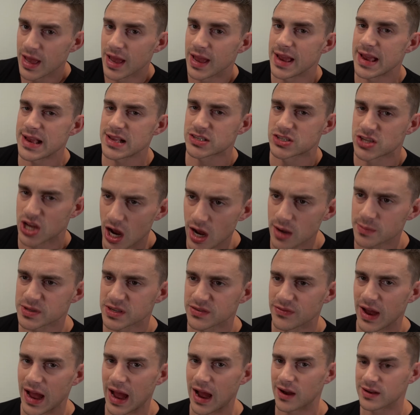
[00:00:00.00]
In terms
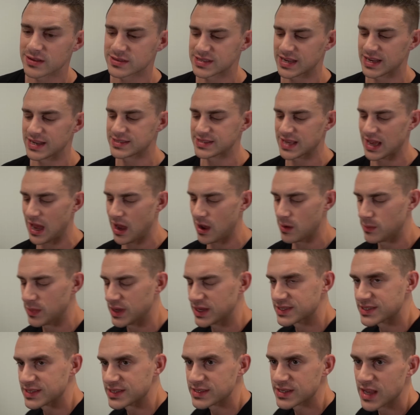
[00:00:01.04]
of how it tastes, how it
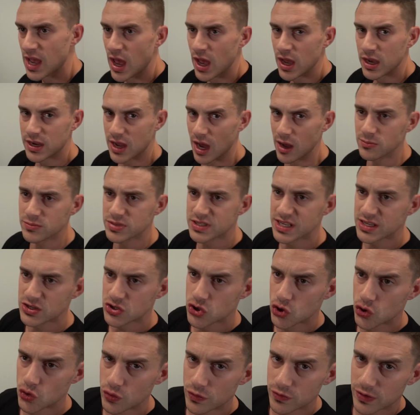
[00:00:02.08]
mixes, comes in
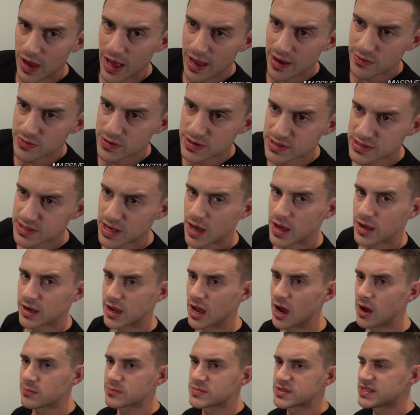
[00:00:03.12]
two flavors.
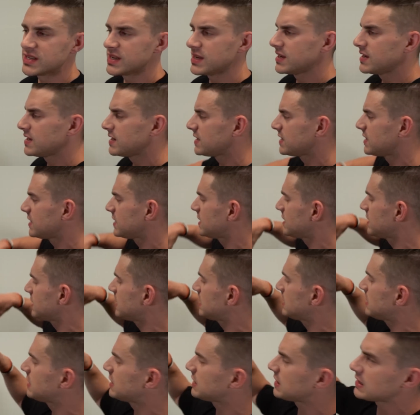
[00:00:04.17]
Comes
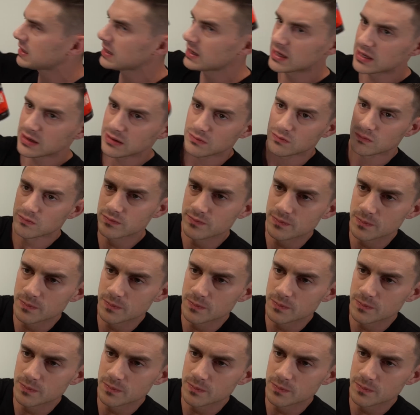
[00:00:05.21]
in